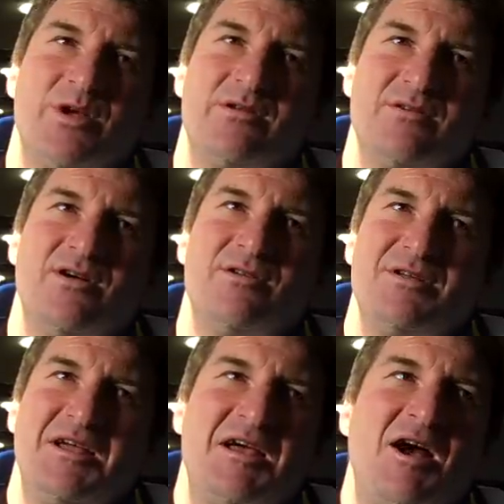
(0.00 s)
But
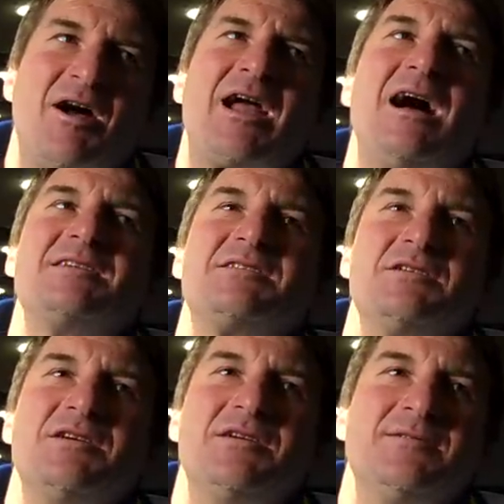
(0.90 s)
I can't
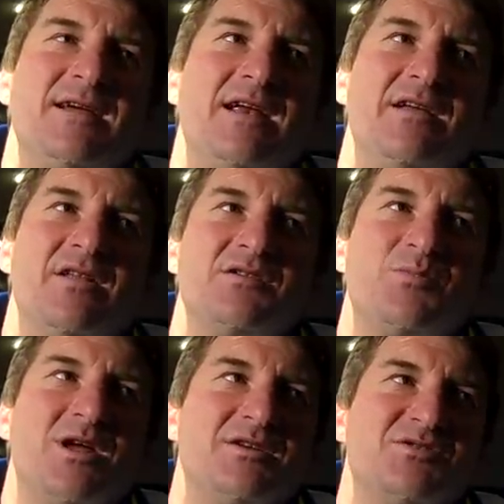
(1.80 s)
see any of those
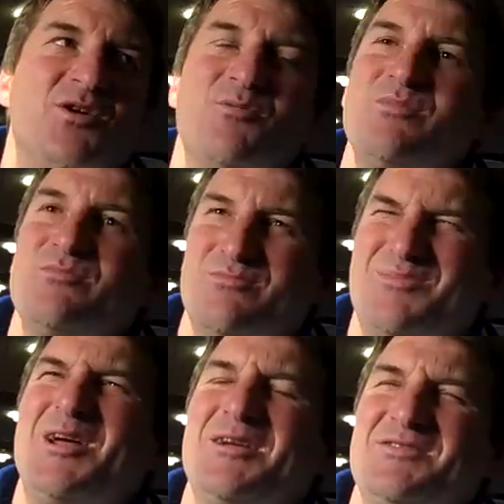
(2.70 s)
players not
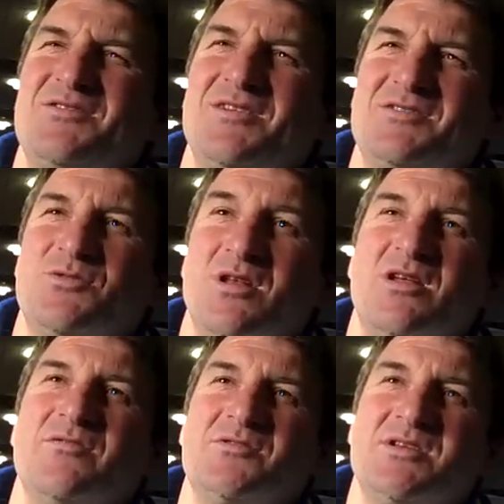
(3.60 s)
playing to the sort of
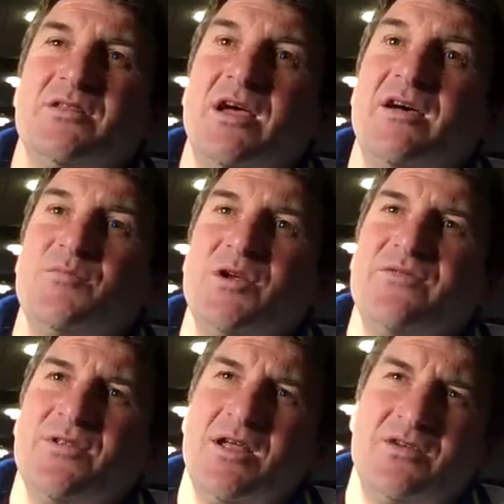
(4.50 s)
levels that they have been
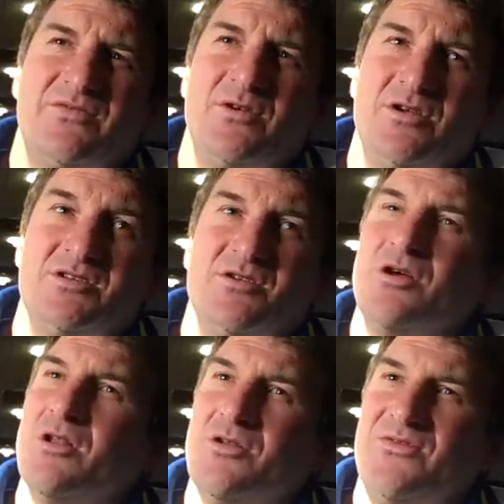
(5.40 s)
for the last few years. I've
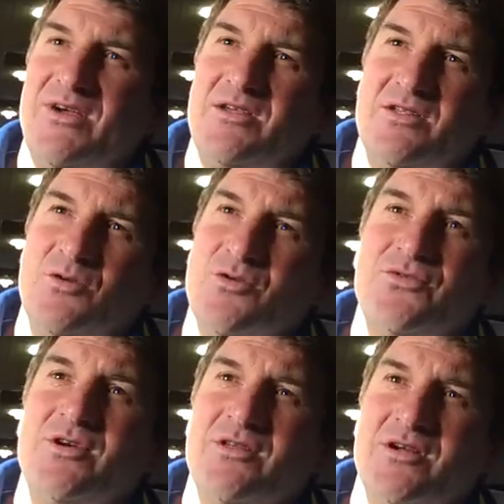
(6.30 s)
got a lot of faith in all
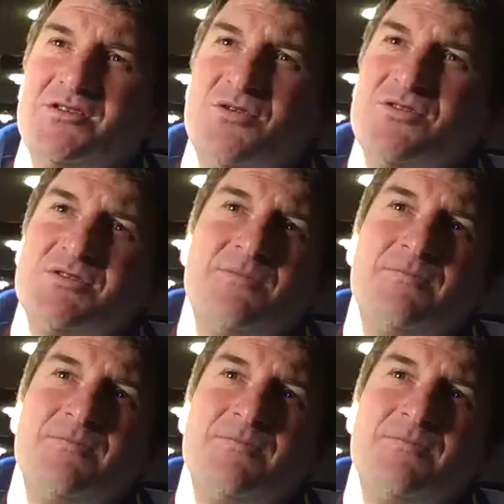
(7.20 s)
three of those guys.